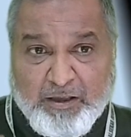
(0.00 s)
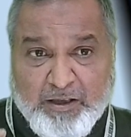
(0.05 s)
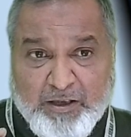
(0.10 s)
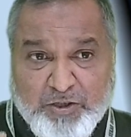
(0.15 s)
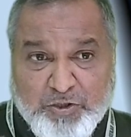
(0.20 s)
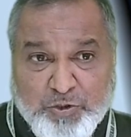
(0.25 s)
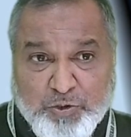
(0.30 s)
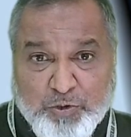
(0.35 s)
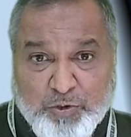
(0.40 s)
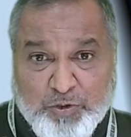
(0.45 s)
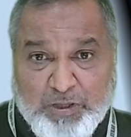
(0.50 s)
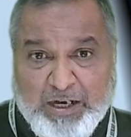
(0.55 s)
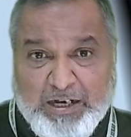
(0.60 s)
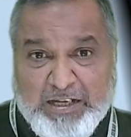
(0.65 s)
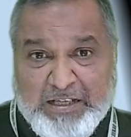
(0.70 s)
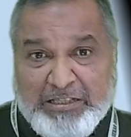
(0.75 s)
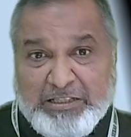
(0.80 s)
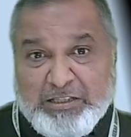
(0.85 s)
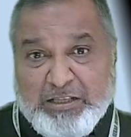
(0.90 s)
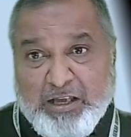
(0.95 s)
So that
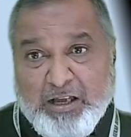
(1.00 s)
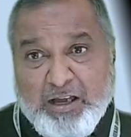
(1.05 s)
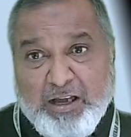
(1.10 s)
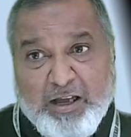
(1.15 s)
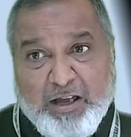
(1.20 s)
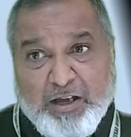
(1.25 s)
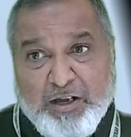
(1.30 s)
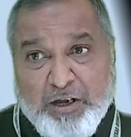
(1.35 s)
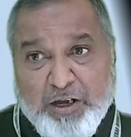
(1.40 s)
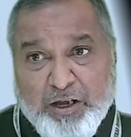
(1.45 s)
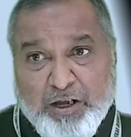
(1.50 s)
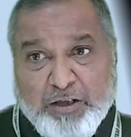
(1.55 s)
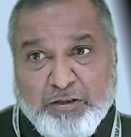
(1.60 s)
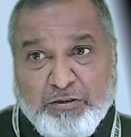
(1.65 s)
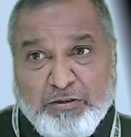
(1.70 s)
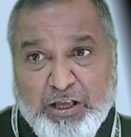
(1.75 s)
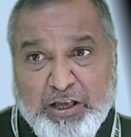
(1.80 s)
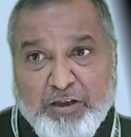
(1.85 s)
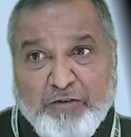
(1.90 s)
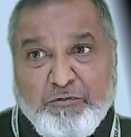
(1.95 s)
is
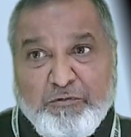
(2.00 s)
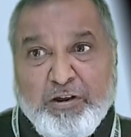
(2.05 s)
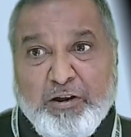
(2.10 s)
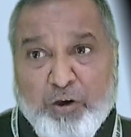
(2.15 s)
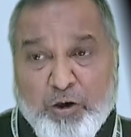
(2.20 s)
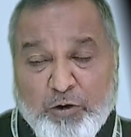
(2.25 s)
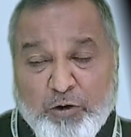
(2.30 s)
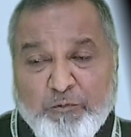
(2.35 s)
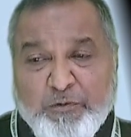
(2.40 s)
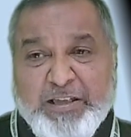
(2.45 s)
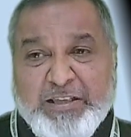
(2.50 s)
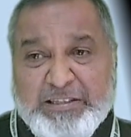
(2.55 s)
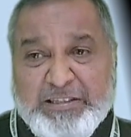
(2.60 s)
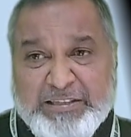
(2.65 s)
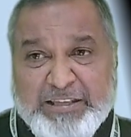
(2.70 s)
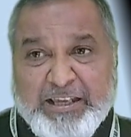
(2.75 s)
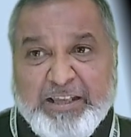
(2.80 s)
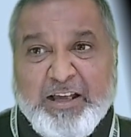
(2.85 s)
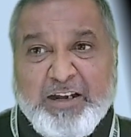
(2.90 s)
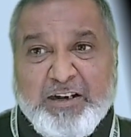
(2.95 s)
they will always
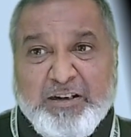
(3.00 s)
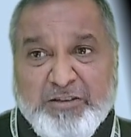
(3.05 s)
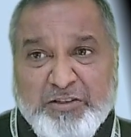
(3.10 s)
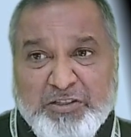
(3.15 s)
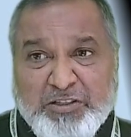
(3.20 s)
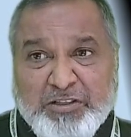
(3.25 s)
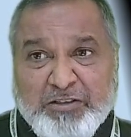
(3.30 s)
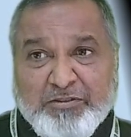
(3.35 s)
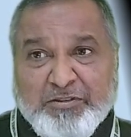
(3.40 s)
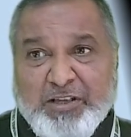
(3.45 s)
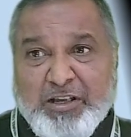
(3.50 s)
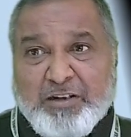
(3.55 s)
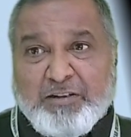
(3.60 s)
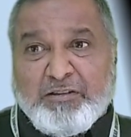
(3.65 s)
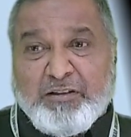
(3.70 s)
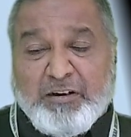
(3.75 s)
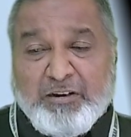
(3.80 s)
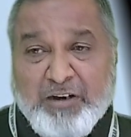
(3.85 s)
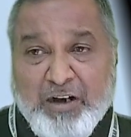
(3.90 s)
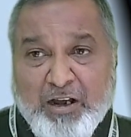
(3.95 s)
say that
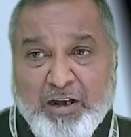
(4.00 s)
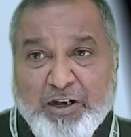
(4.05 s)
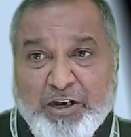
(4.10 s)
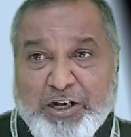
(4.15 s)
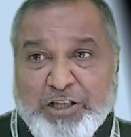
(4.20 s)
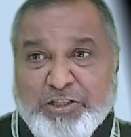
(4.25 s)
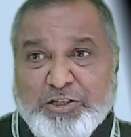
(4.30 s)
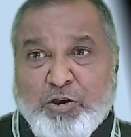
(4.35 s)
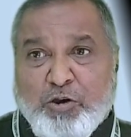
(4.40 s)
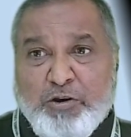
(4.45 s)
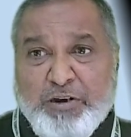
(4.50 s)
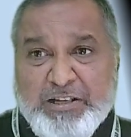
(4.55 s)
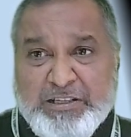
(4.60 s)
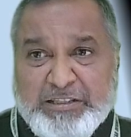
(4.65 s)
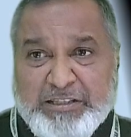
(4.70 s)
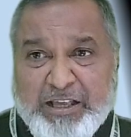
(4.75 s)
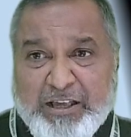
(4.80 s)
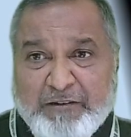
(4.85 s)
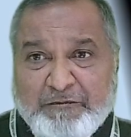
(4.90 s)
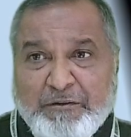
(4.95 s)
or discount
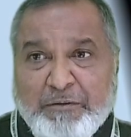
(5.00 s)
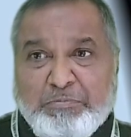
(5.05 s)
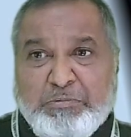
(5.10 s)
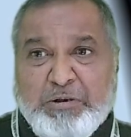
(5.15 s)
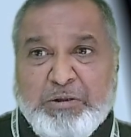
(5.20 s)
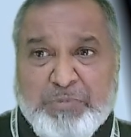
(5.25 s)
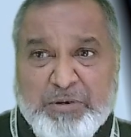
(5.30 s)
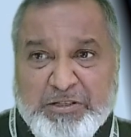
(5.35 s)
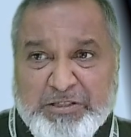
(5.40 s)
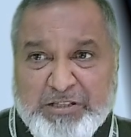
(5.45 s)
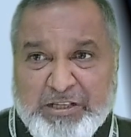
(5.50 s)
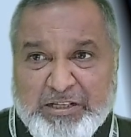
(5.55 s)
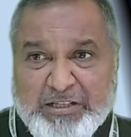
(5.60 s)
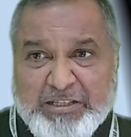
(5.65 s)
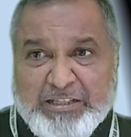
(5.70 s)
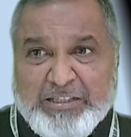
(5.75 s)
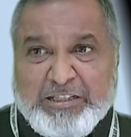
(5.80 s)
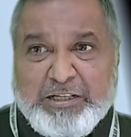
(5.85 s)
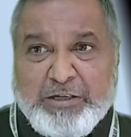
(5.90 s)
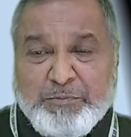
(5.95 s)
is there 50%,
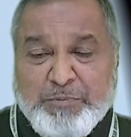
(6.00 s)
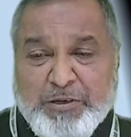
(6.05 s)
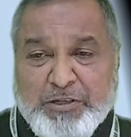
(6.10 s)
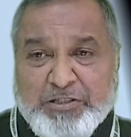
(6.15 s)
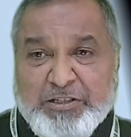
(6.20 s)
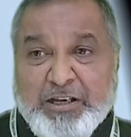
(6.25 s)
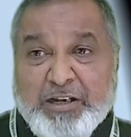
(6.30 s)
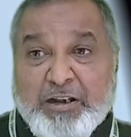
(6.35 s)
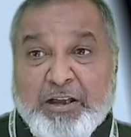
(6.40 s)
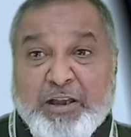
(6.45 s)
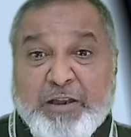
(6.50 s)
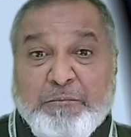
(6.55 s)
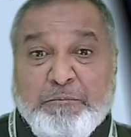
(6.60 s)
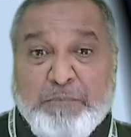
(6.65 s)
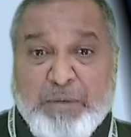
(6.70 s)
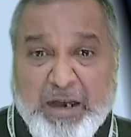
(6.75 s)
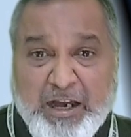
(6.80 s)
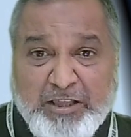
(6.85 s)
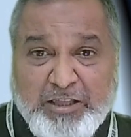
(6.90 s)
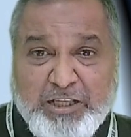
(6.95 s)
60%.
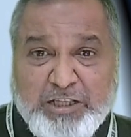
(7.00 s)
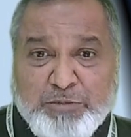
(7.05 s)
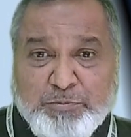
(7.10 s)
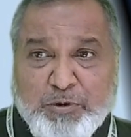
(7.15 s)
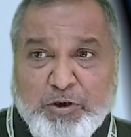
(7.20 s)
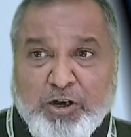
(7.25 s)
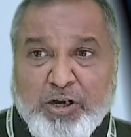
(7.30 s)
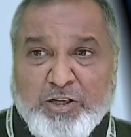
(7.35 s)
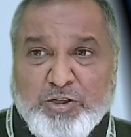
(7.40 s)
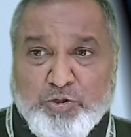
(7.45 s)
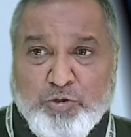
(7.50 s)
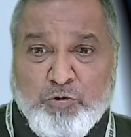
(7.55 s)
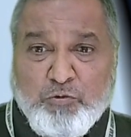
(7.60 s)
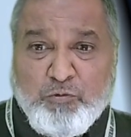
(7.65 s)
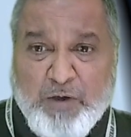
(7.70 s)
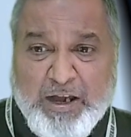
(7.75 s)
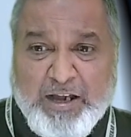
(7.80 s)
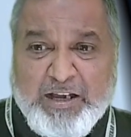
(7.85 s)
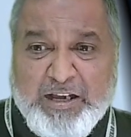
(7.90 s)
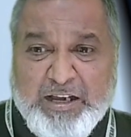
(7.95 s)
Buy this product. So
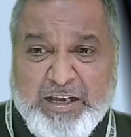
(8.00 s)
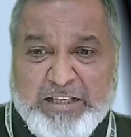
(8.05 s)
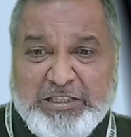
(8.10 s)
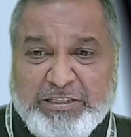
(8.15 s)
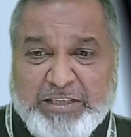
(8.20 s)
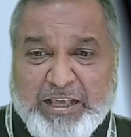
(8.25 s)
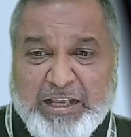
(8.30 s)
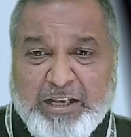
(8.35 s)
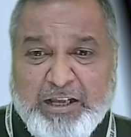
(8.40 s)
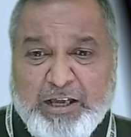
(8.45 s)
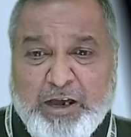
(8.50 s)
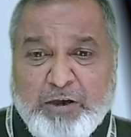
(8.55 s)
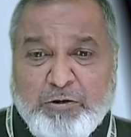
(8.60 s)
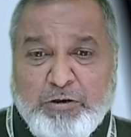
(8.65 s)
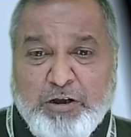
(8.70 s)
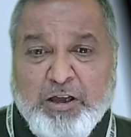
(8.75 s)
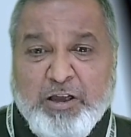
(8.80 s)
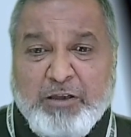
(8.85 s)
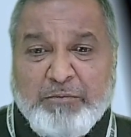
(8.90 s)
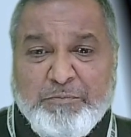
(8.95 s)
why he is selling
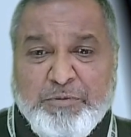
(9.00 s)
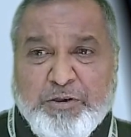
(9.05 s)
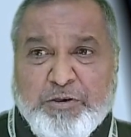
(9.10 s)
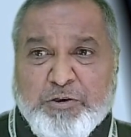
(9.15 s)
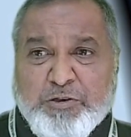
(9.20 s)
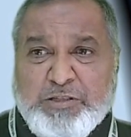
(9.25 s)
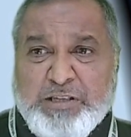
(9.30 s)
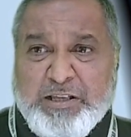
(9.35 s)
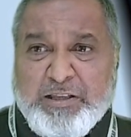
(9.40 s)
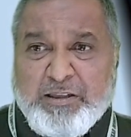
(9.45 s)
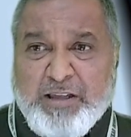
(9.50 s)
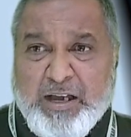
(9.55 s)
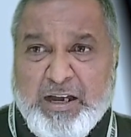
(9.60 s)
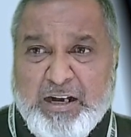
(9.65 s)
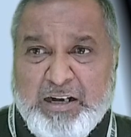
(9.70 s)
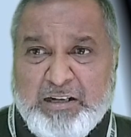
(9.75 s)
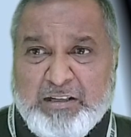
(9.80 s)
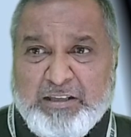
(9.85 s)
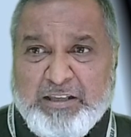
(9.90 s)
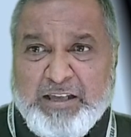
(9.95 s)
out? Because in
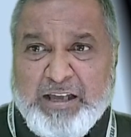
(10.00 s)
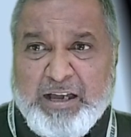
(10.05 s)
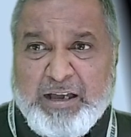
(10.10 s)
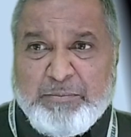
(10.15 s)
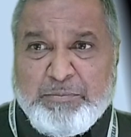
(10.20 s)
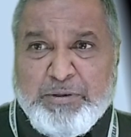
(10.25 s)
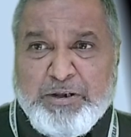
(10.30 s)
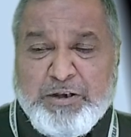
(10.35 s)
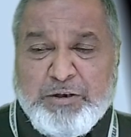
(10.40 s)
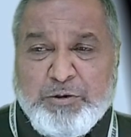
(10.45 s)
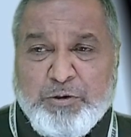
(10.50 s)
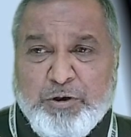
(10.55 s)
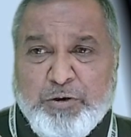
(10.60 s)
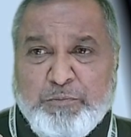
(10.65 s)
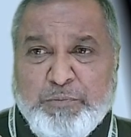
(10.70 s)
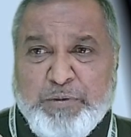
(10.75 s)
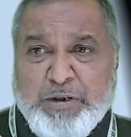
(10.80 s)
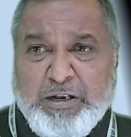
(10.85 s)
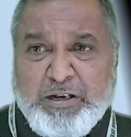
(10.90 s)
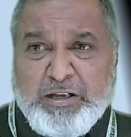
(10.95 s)
that they have been
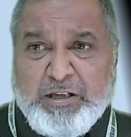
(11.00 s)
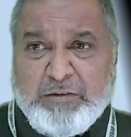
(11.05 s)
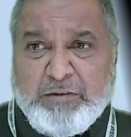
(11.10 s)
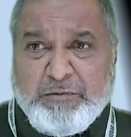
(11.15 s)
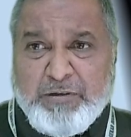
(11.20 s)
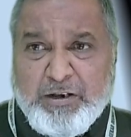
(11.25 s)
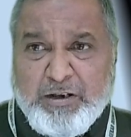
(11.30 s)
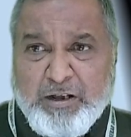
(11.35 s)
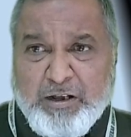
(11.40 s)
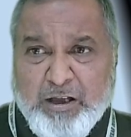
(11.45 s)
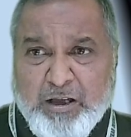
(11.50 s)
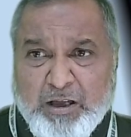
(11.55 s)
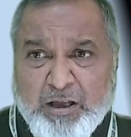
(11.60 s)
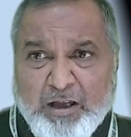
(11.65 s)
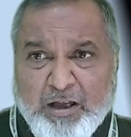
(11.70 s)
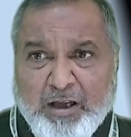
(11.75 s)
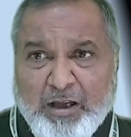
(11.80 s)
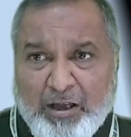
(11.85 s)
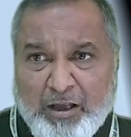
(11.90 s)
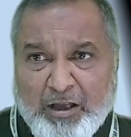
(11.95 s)
not been given
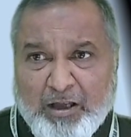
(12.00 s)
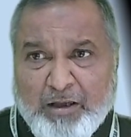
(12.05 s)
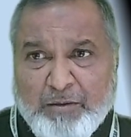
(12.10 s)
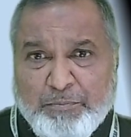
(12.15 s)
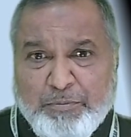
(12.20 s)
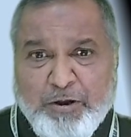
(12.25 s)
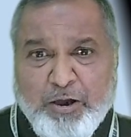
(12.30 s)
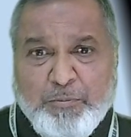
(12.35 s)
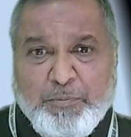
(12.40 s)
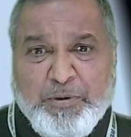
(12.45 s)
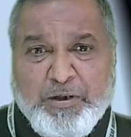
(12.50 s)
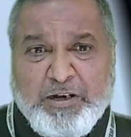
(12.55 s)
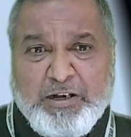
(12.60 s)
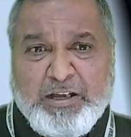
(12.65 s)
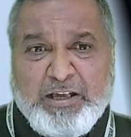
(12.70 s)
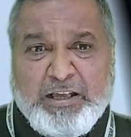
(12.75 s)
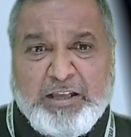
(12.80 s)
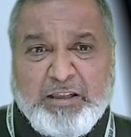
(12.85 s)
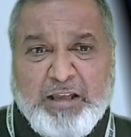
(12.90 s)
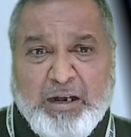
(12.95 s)

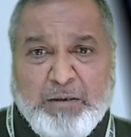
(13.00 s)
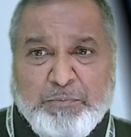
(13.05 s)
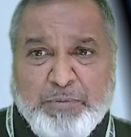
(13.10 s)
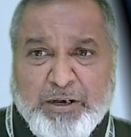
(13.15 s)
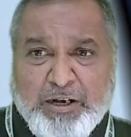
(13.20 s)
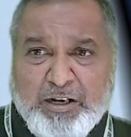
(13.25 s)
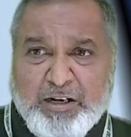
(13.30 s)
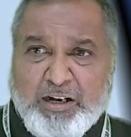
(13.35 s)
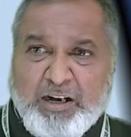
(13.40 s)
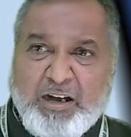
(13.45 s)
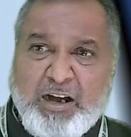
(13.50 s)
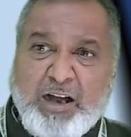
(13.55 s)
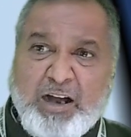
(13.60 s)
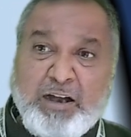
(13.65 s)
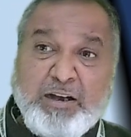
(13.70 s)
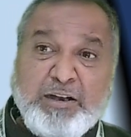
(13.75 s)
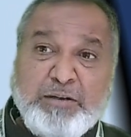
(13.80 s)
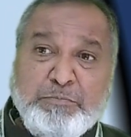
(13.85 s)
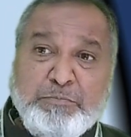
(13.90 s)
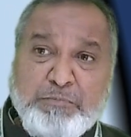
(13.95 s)
properly that particular,
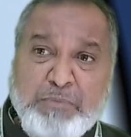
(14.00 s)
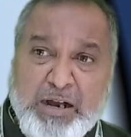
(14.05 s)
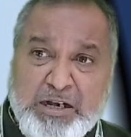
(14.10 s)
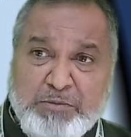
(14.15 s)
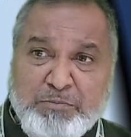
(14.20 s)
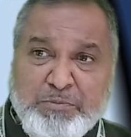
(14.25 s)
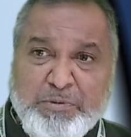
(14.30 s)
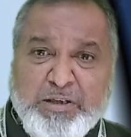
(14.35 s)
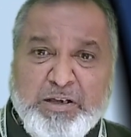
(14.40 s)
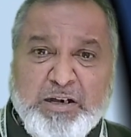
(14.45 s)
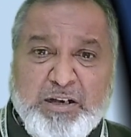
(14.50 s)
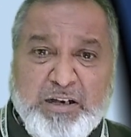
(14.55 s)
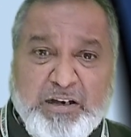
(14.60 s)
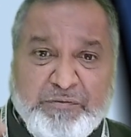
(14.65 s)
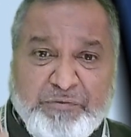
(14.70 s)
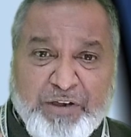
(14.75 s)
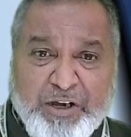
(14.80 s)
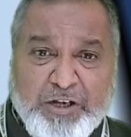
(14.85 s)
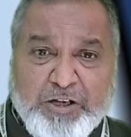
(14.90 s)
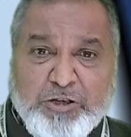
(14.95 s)
and it might be a
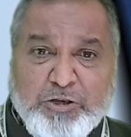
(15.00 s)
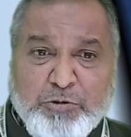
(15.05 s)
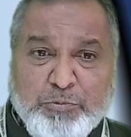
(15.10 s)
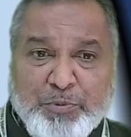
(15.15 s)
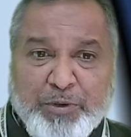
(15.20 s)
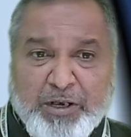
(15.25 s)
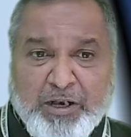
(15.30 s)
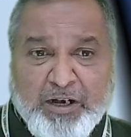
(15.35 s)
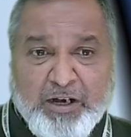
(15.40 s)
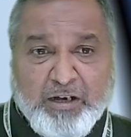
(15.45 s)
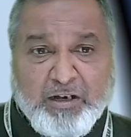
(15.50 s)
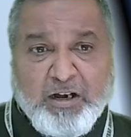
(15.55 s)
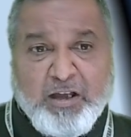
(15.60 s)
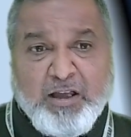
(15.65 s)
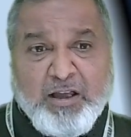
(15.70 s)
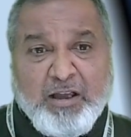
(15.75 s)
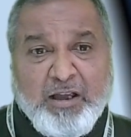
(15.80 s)
defective product.